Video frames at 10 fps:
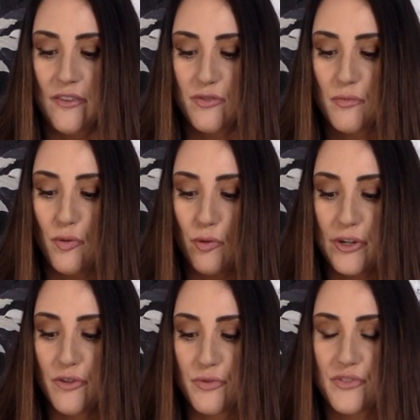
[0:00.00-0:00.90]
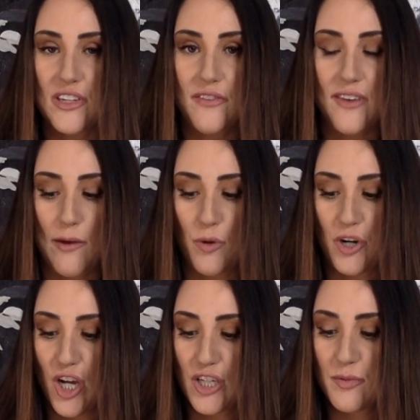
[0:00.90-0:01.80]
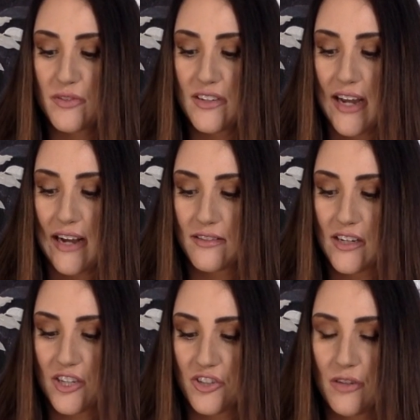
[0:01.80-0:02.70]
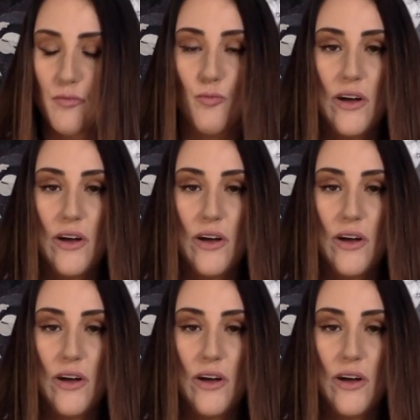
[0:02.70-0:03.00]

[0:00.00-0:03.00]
So employers receive a 100% tax deduction,